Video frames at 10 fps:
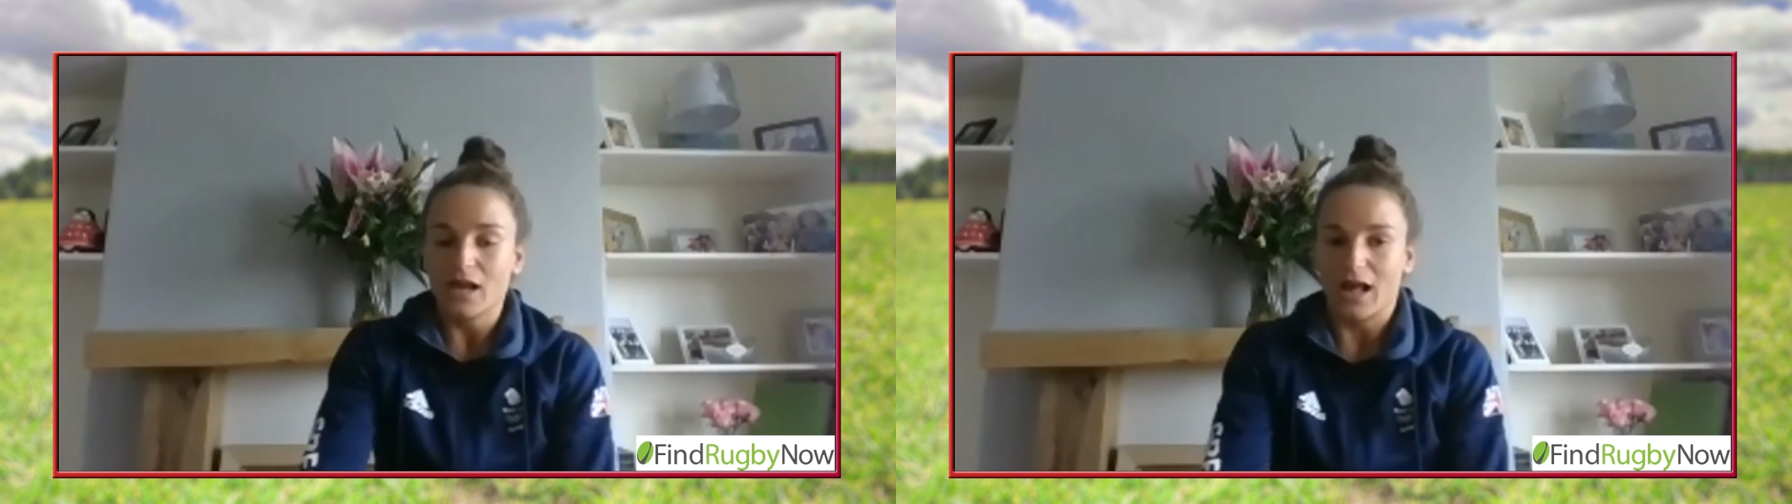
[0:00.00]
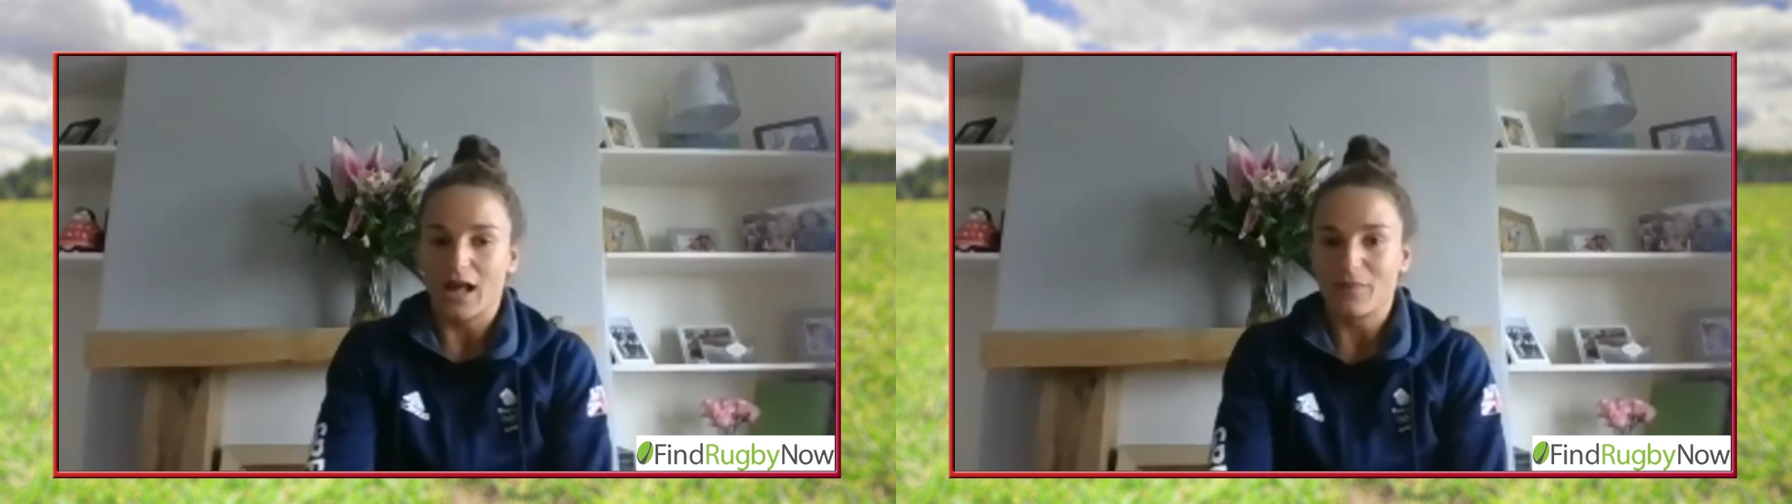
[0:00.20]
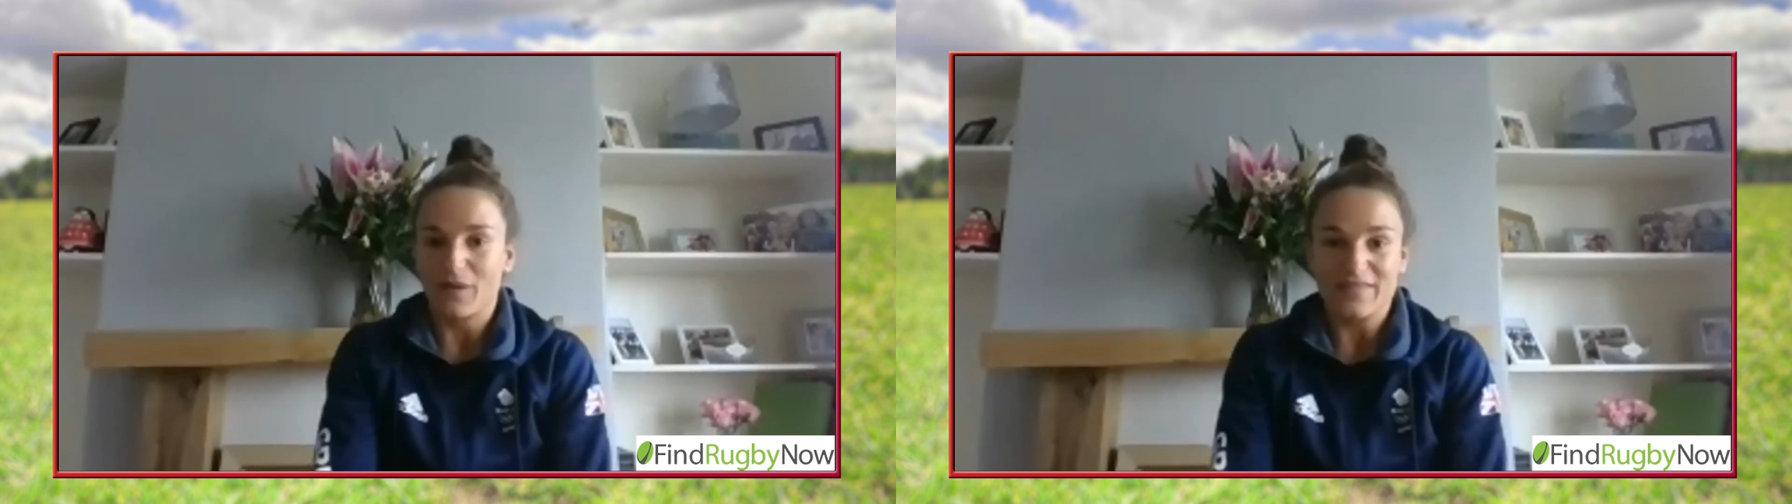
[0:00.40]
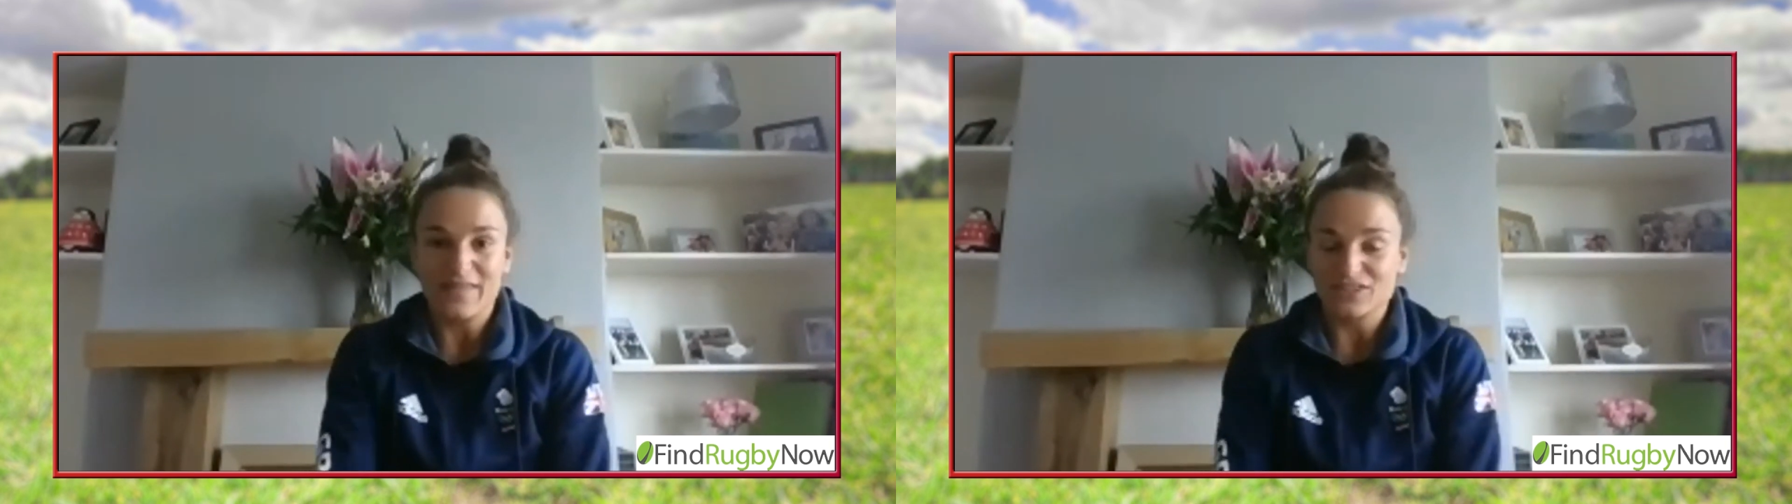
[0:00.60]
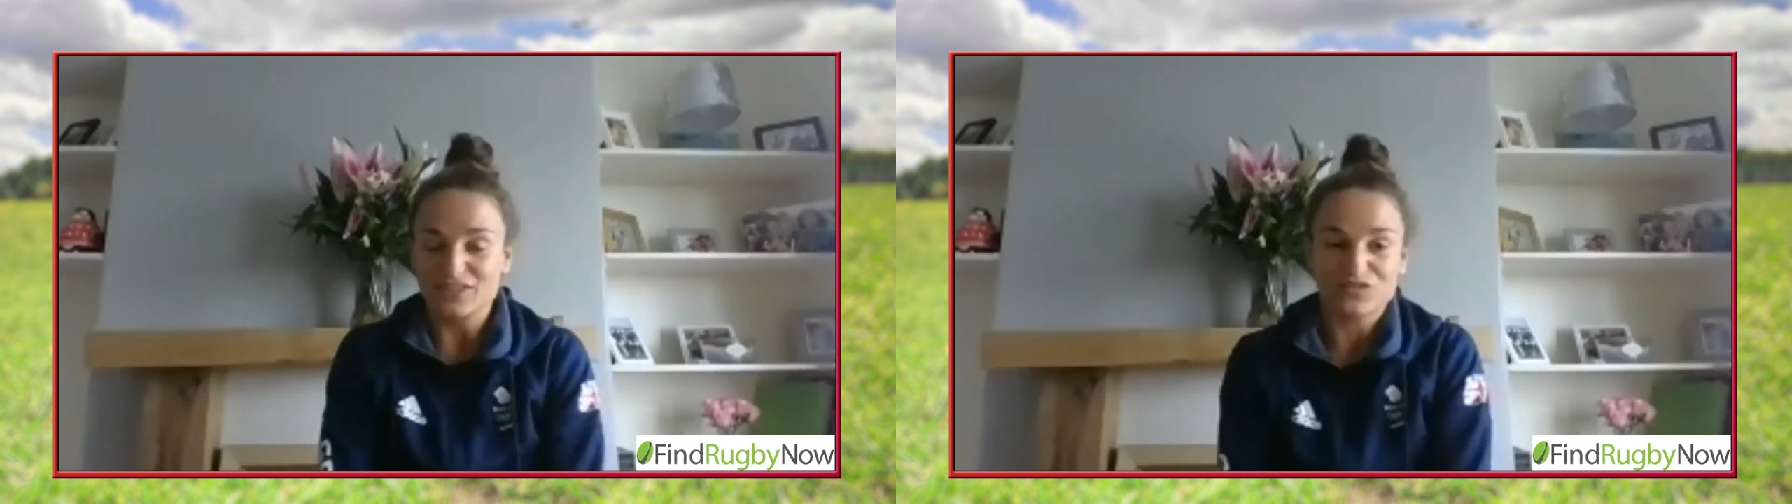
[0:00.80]
And
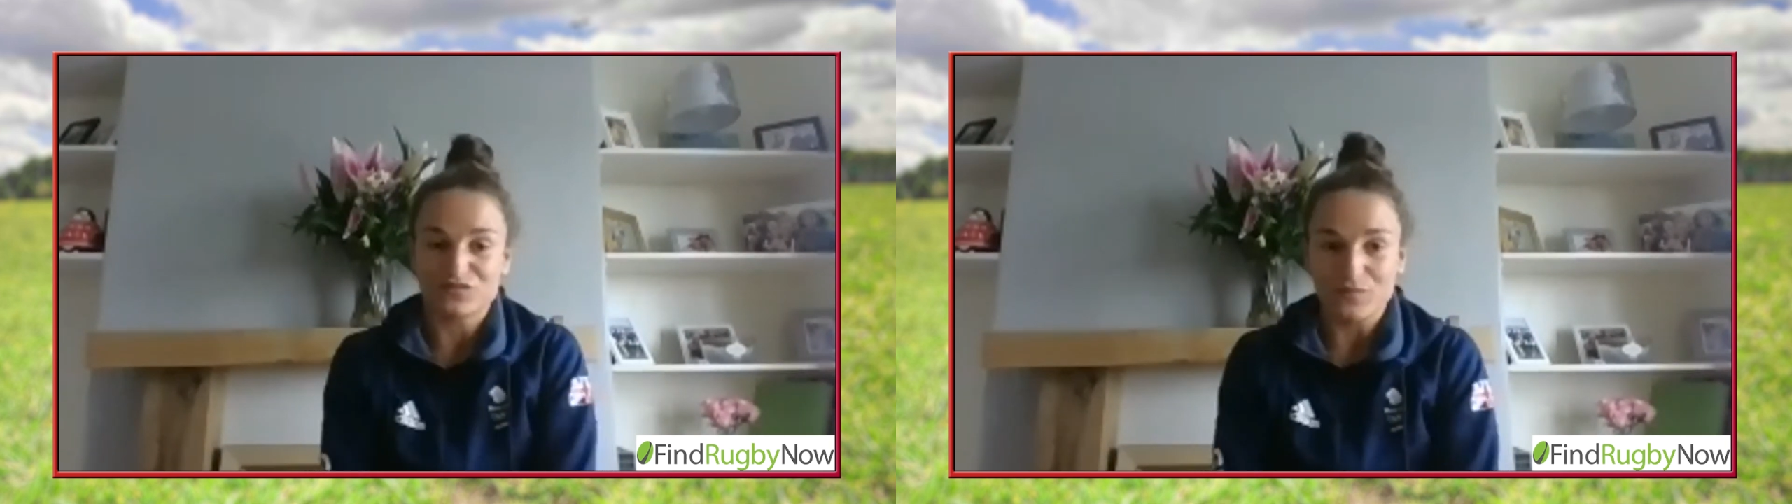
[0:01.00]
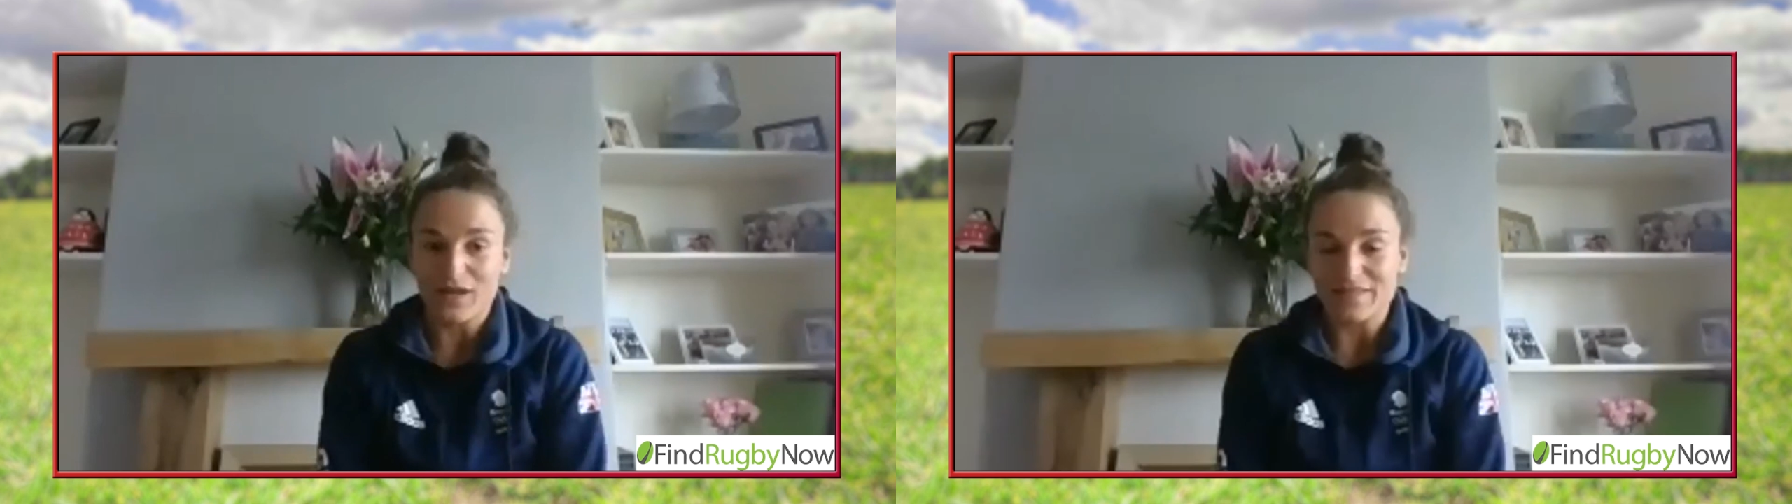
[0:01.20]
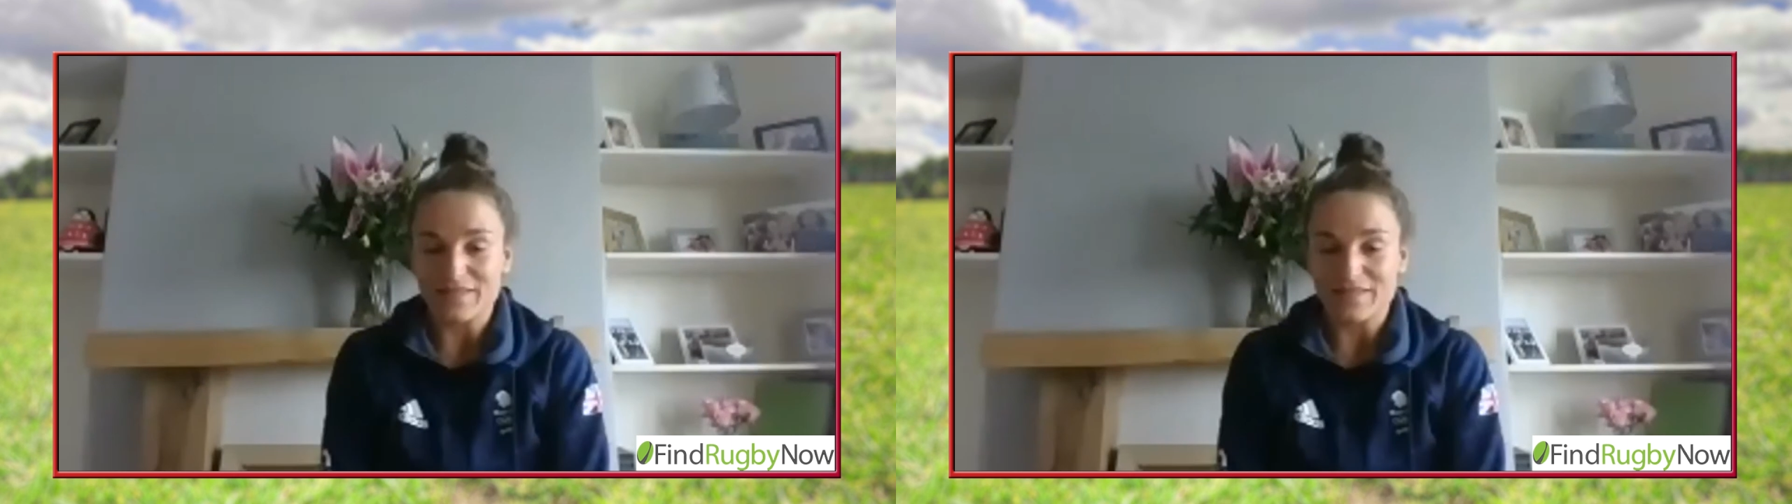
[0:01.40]
then just from that,